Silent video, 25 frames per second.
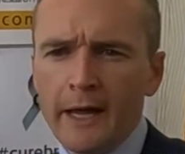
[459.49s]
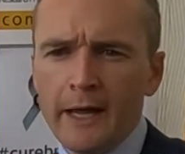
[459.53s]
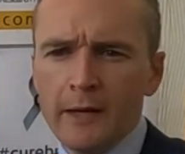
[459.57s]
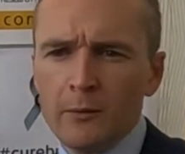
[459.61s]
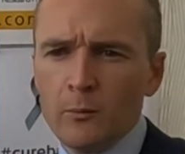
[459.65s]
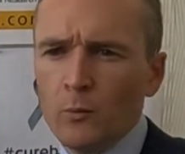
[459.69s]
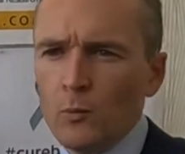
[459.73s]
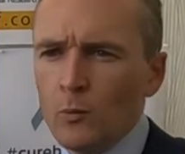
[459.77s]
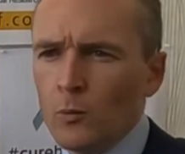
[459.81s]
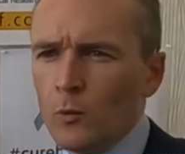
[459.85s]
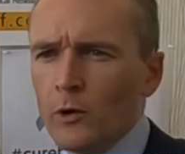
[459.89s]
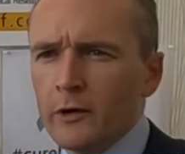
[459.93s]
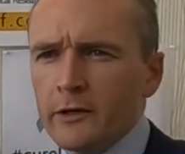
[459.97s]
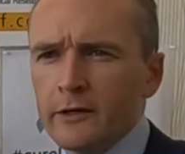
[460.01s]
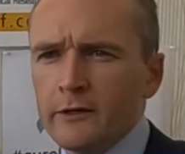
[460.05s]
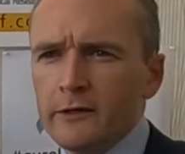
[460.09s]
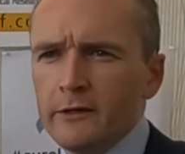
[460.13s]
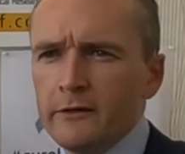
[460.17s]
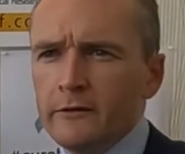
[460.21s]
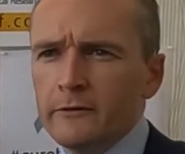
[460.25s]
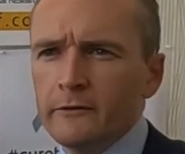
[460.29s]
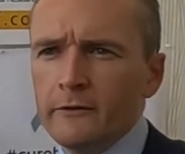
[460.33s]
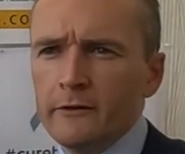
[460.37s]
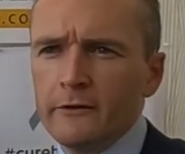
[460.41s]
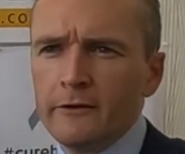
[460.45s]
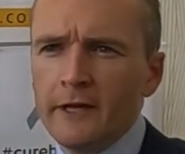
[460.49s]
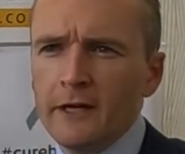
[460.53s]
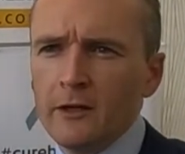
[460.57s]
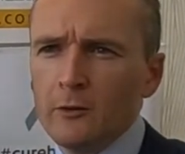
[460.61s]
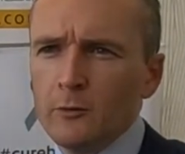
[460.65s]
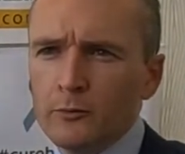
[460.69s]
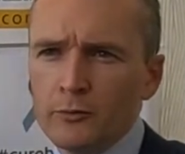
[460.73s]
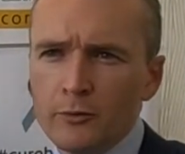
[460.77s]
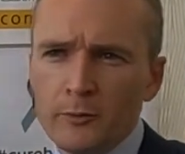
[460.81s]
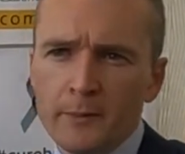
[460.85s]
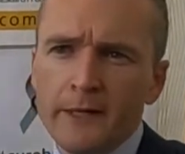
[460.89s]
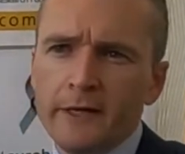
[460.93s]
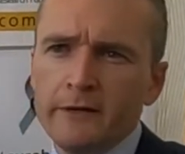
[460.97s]
and what it is that they'll
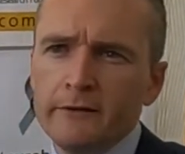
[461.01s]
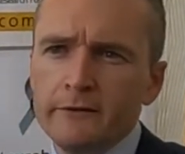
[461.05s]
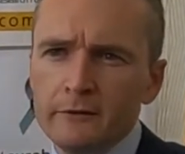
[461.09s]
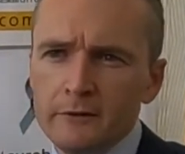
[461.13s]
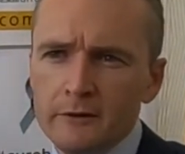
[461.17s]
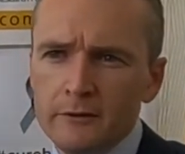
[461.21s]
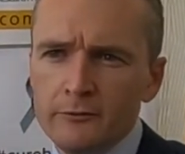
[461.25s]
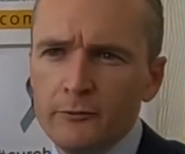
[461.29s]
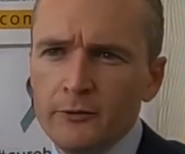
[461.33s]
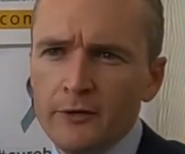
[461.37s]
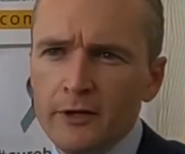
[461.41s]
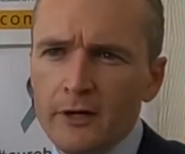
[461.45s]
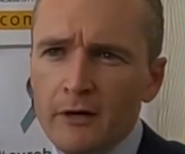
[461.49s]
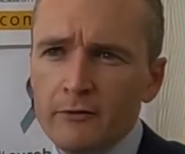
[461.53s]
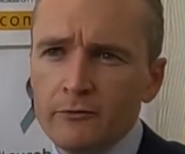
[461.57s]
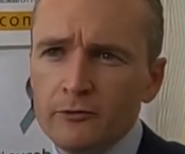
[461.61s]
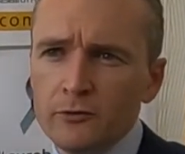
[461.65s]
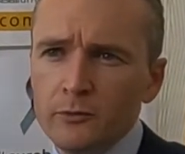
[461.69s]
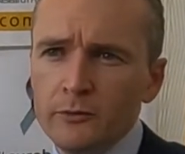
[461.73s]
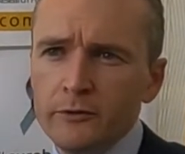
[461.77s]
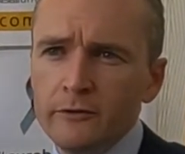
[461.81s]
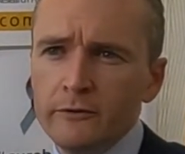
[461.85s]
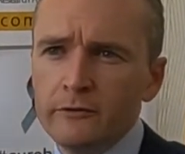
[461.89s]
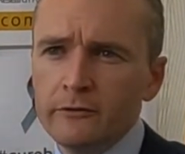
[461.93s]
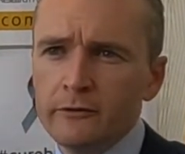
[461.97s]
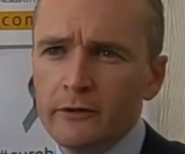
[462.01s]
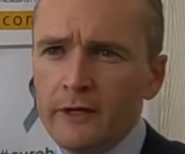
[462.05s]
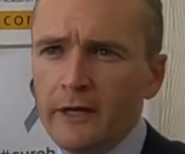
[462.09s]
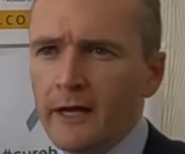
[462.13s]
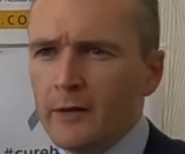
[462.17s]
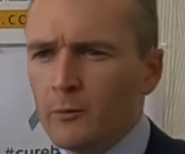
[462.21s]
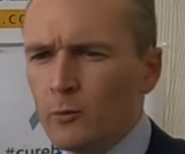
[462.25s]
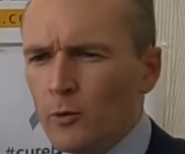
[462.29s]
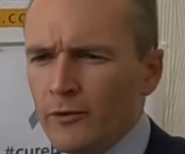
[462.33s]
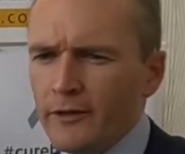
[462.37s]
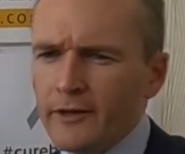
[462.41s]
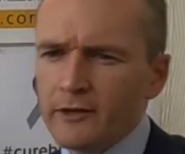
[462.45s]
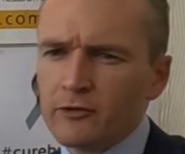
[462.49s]
prepare to live with afterwards,
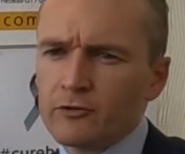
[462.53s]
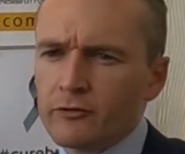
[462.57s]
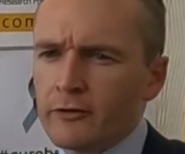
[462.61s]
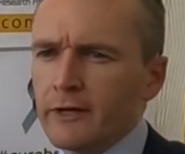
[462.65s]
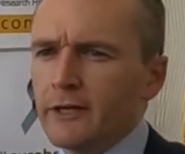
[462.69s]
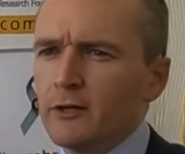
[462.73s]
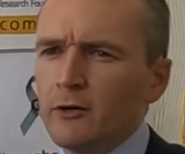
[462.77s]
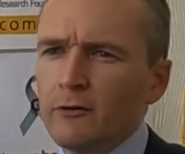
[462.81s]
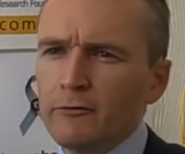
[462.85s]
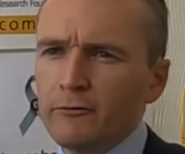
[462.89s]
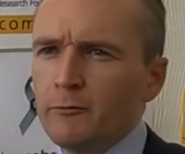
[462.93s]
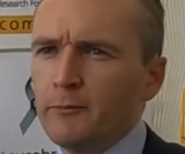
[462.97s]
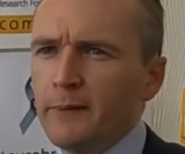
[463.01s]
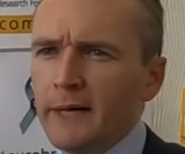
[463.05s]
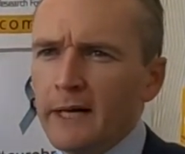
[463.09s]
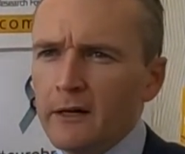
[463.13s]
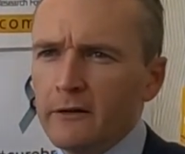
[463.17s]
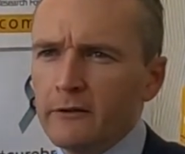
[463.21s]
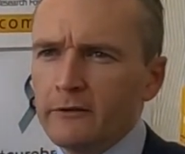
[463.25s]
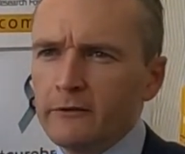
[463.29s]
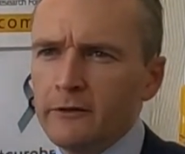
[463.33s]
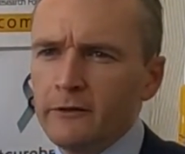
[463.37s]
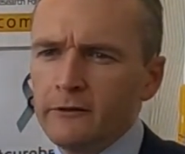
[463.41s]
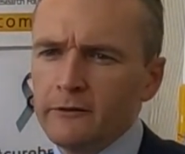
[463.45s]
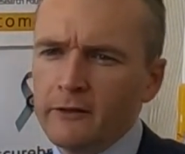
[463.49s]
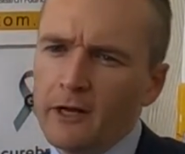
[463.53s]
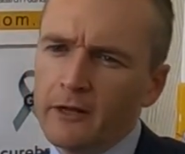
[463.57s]
and what that trade-off and balance is.